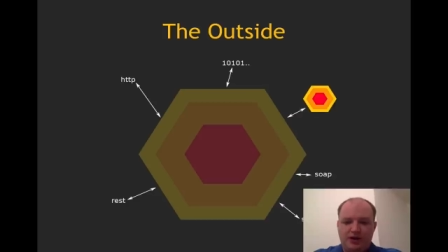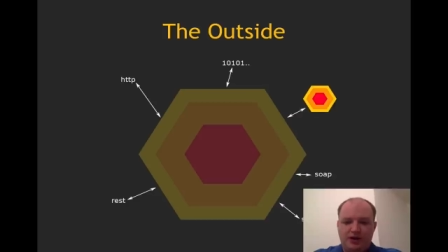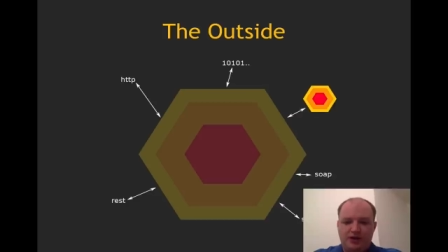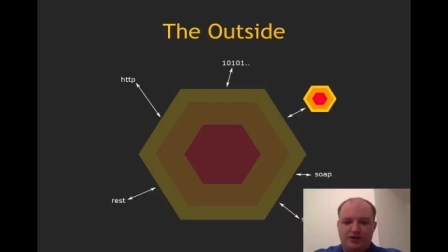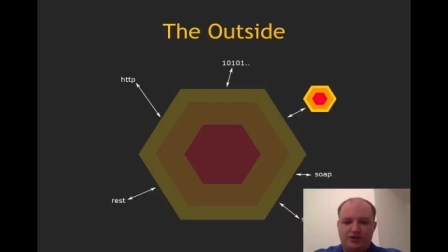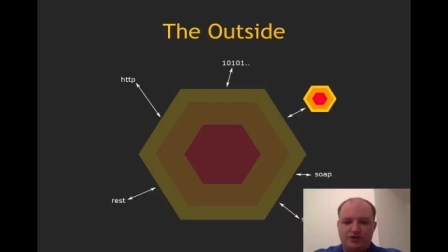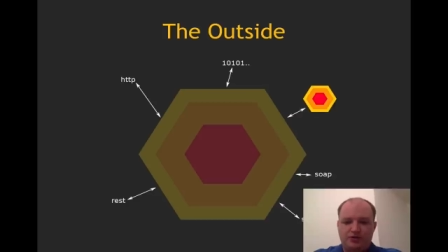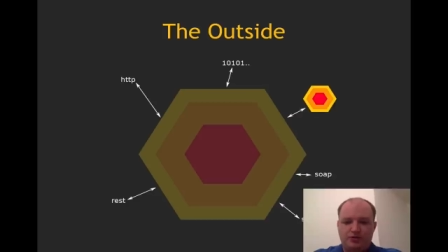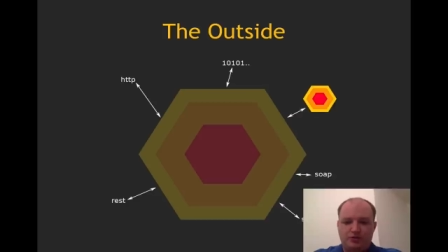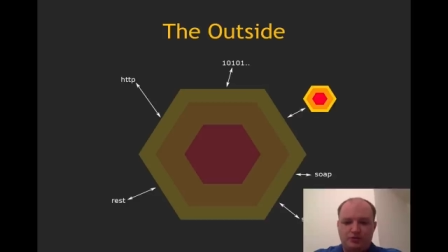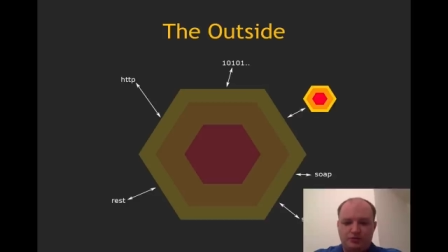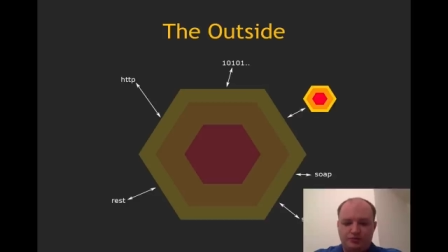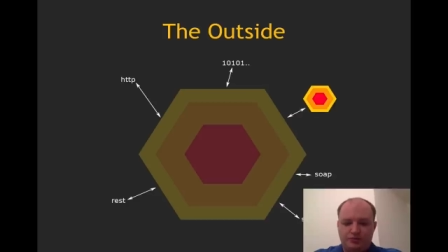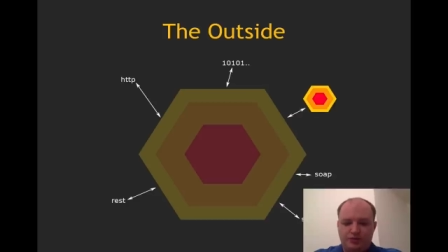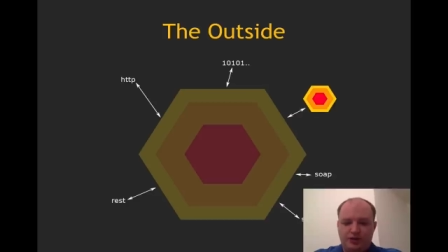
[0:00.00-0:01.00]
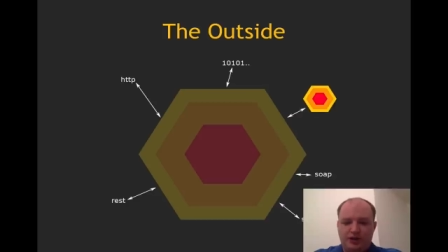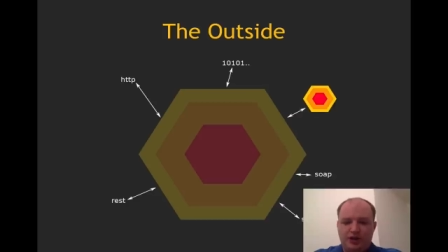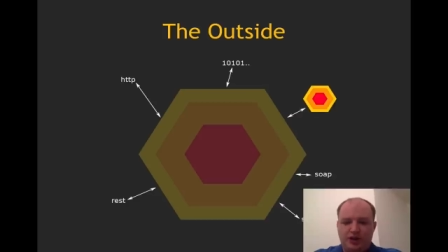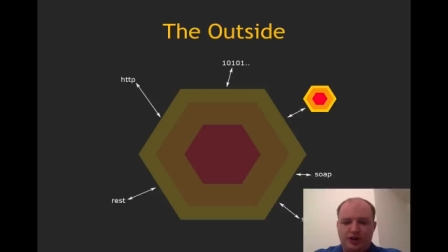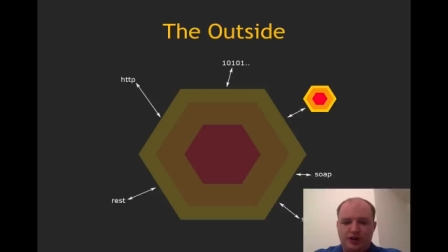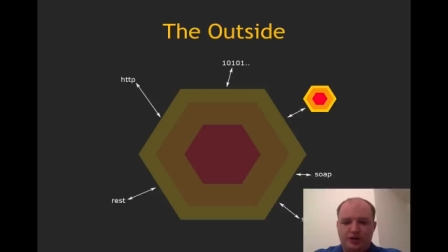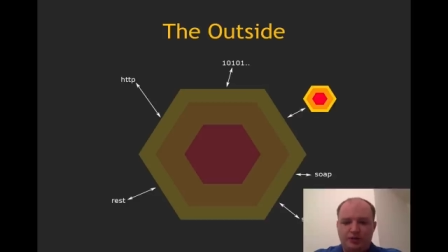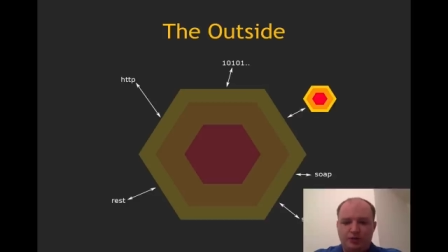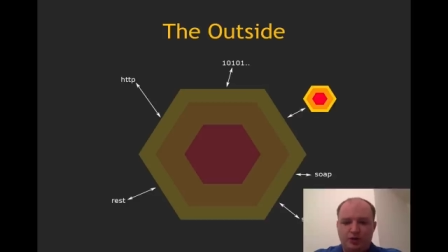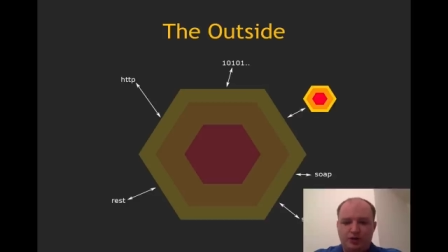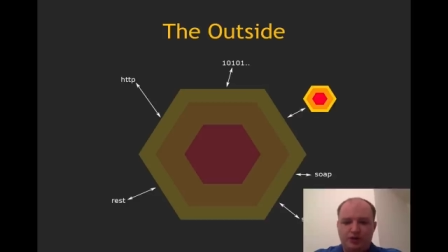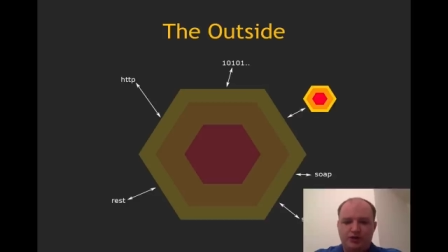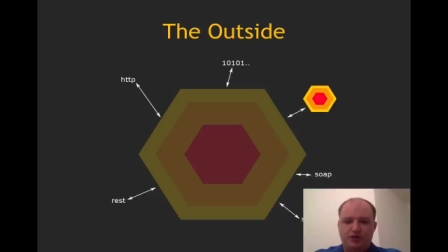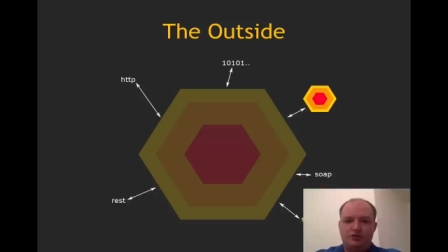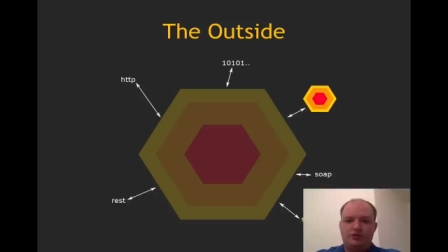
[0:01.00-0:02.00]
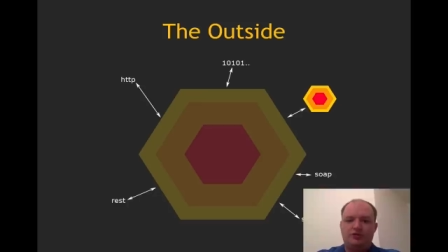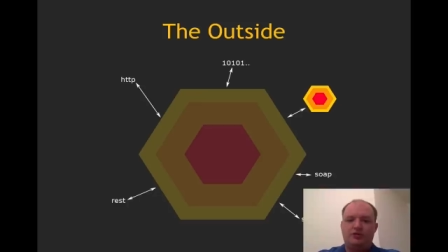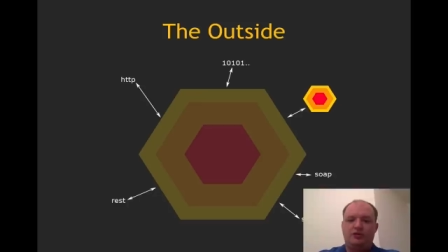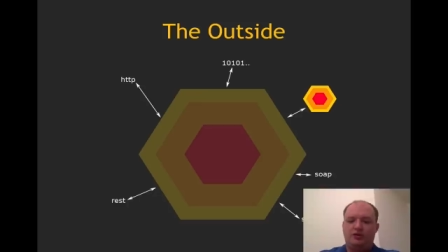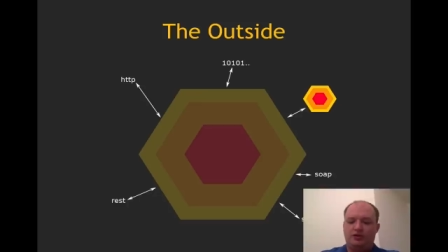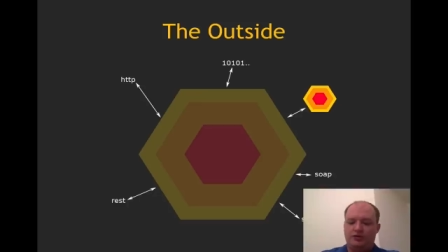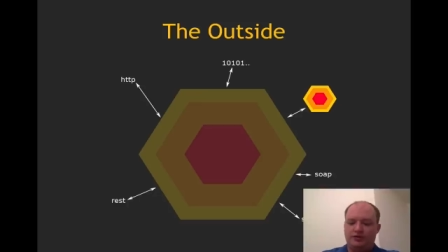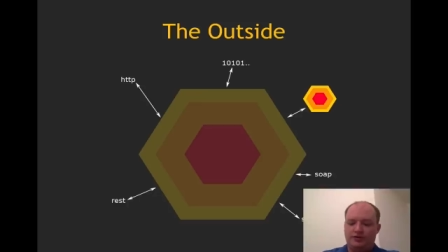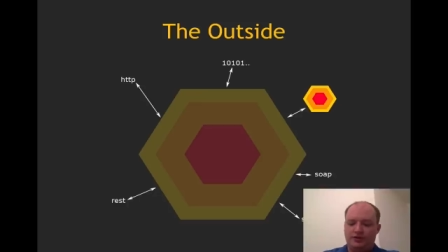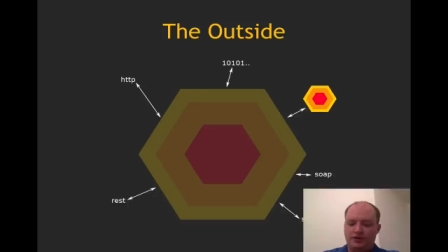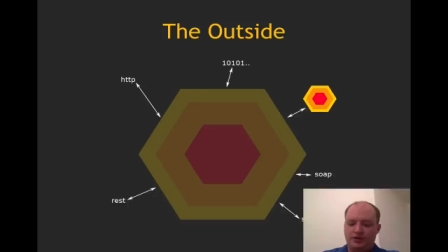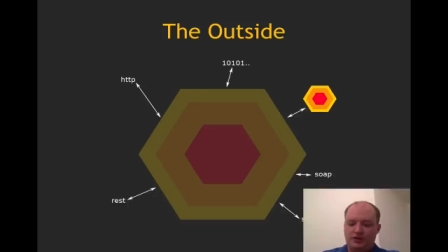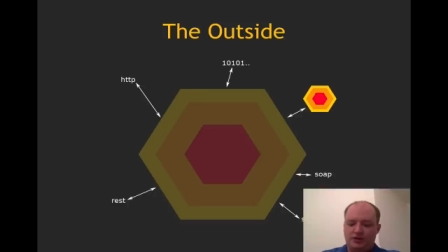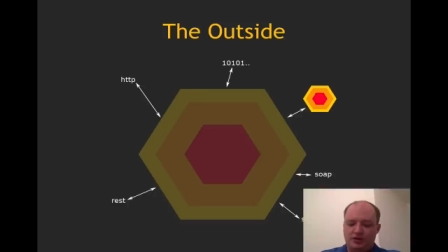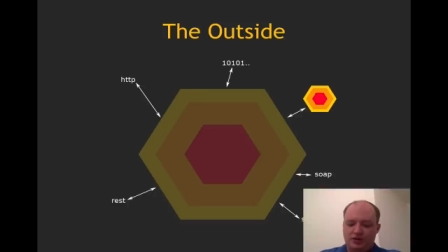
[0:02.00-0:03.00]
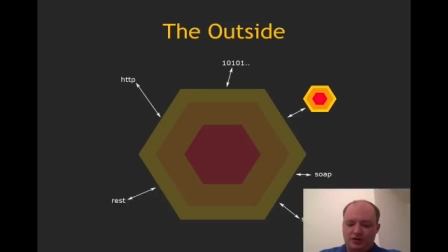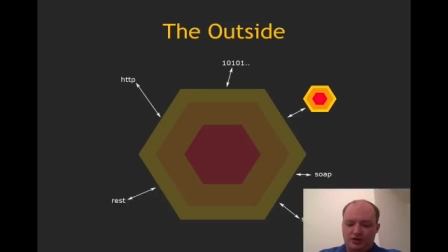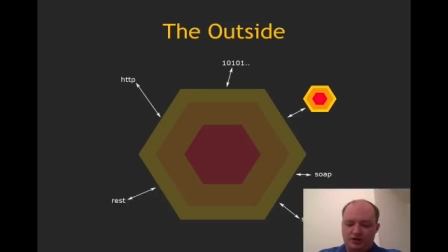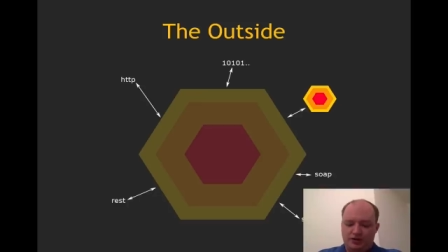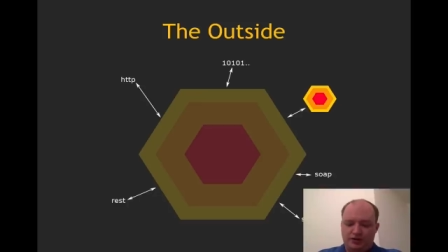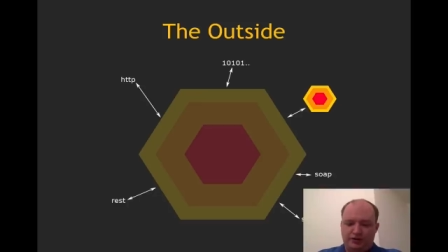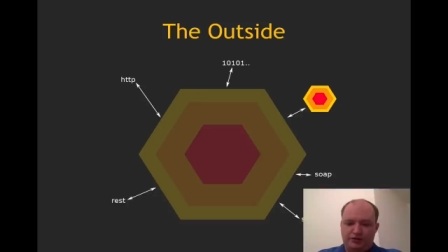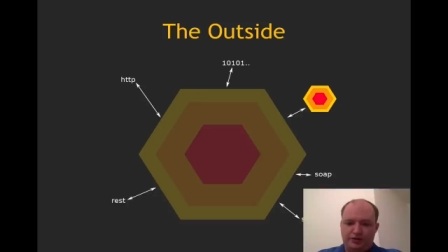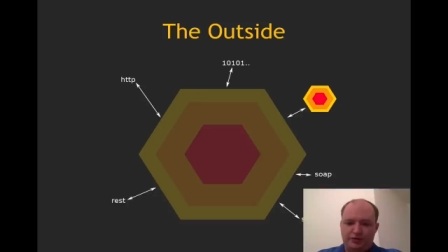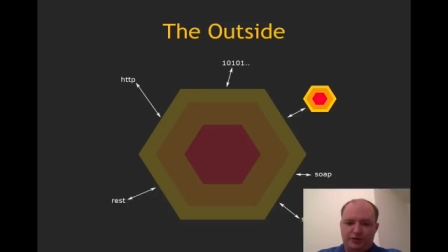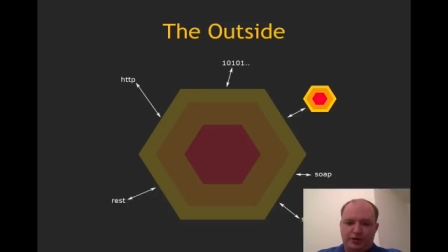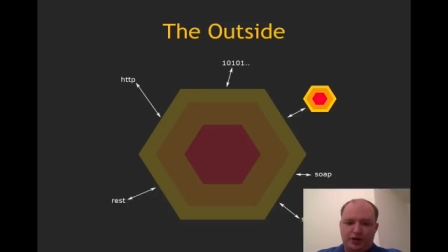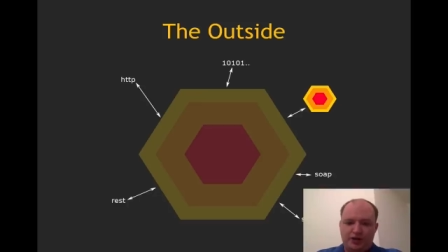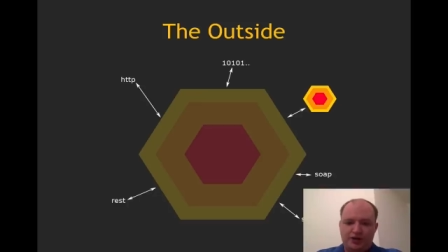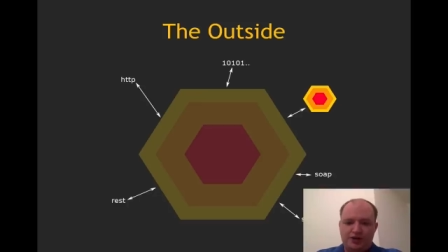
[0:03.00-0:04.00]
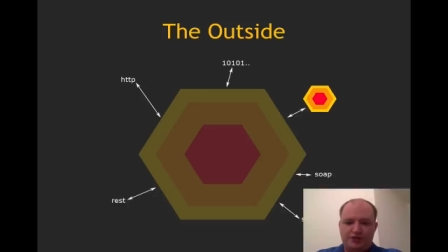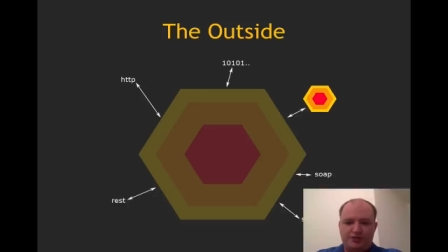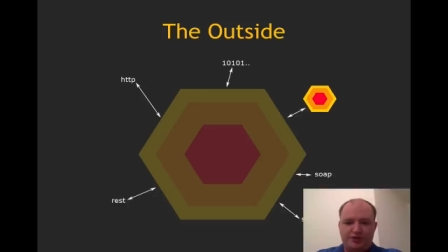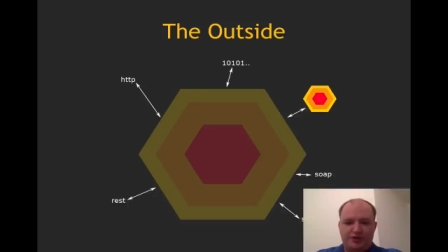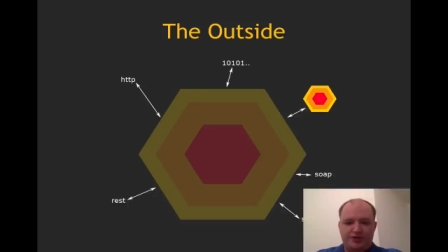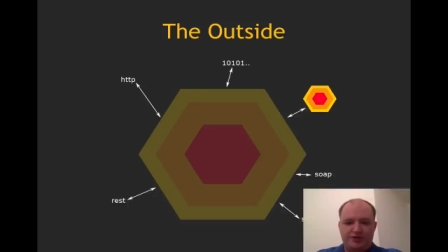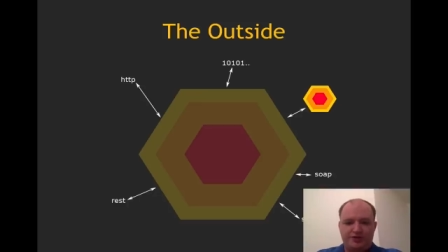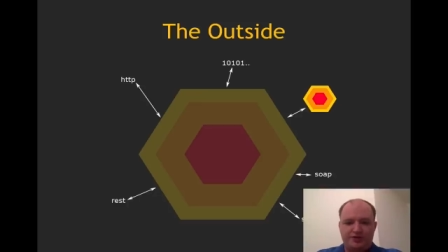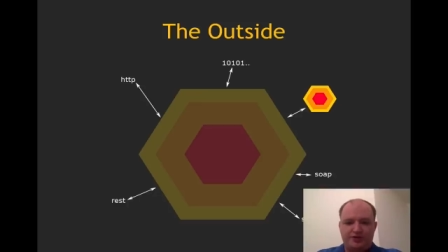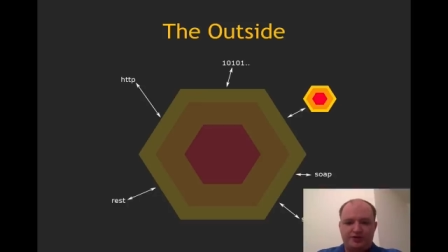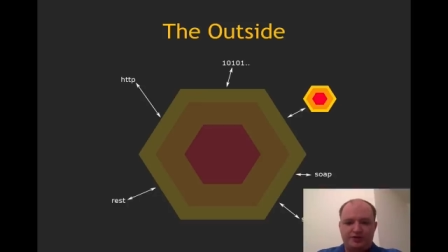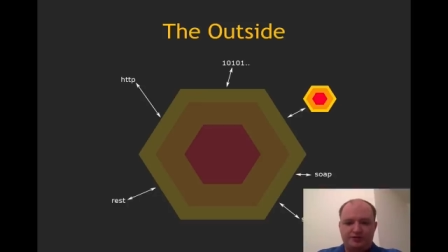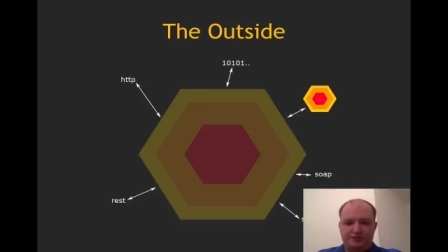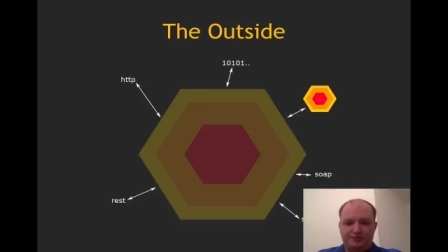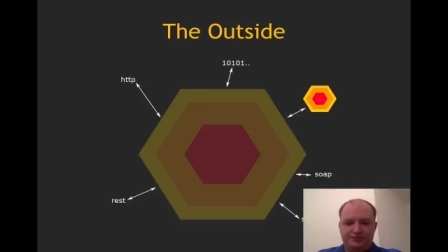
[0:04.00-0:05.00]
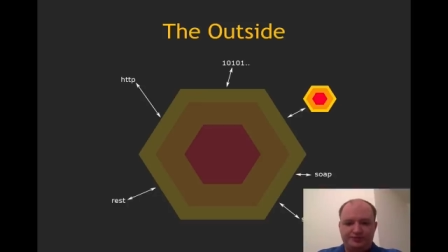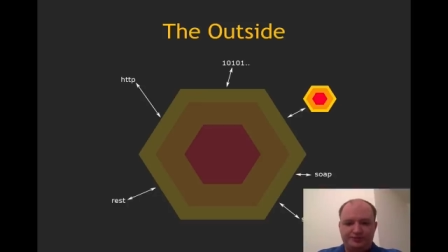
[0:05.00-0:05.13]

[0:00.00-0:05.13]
and to parallelly work on different parts of the system.